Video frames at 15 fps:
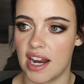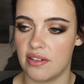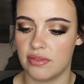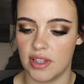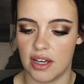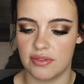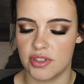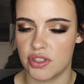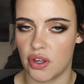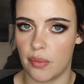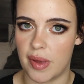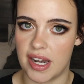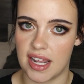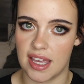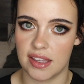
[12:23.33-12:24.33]
I've loved so
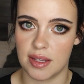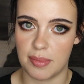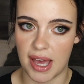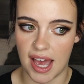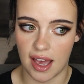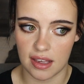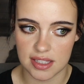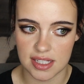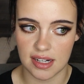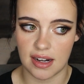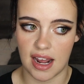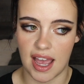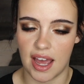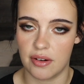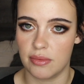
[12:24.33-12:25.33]
many in the past
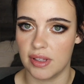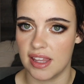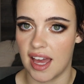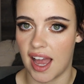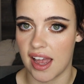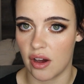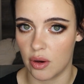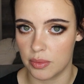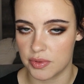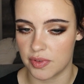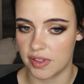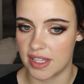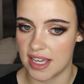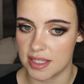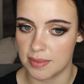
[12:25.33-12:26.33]
and I had really high hopes
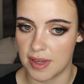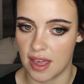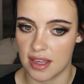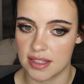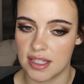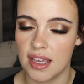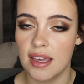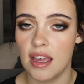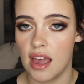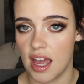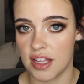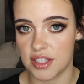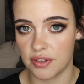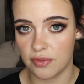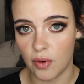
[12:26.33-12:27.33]
for this because
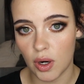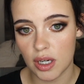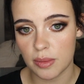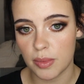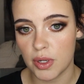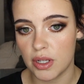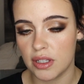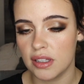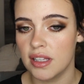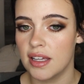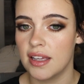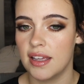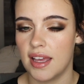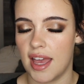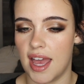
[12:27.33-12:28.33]
it's affordable
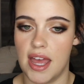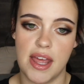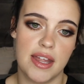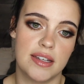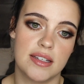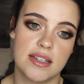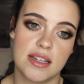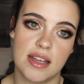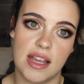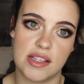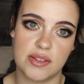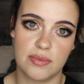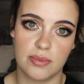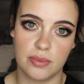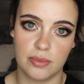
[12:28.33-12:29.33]
and
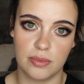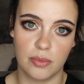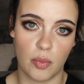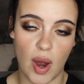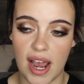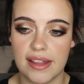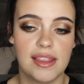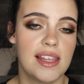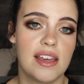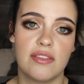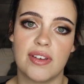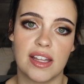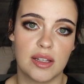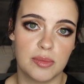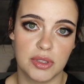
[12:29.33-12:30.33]
it's widely
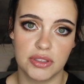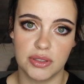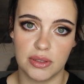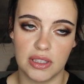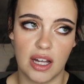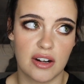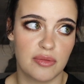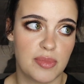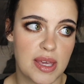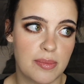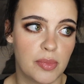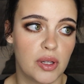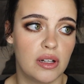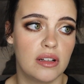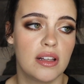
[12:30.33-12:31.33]
available to a lot of
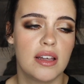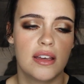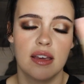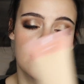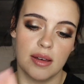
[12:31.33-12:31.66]
people.